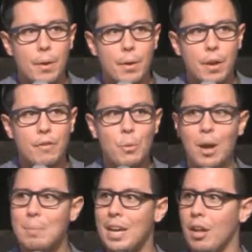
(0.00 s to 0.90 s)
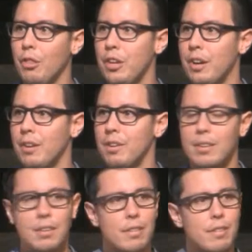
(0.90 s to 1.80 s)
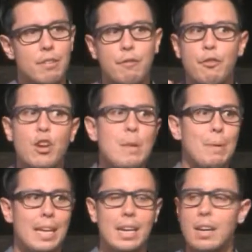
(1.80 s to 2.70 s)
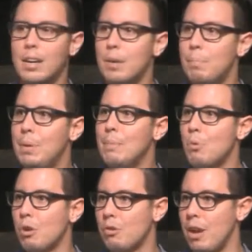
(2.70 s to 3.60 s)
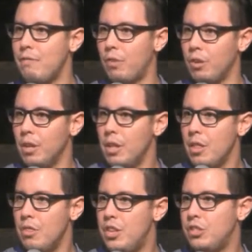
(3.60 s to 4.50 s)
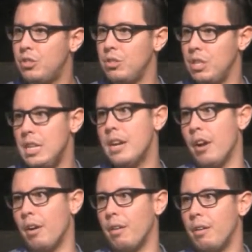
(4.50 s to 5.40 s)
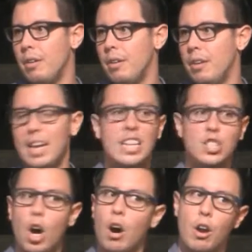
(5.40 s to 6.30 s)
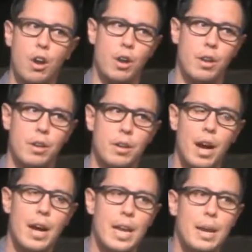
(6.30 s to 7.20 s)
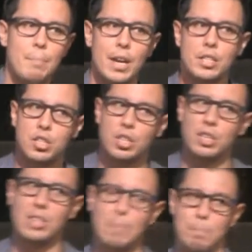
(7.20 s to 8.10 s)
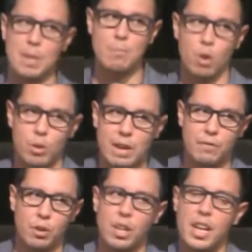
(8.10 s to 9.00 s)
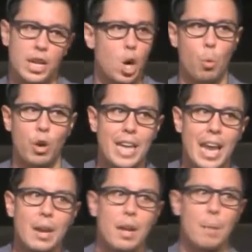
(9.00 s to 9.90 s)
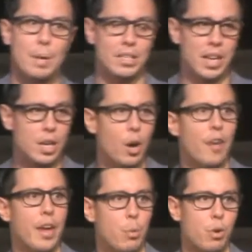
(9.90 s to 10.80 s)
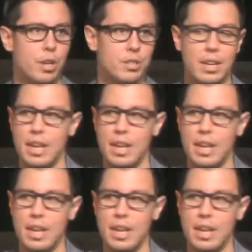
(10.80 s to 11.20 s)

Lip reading: If you want to be healthier, freebie, be more grateful this year. And it's hard. And I'm not just going to say be more grateful and go work at it because I know how that works.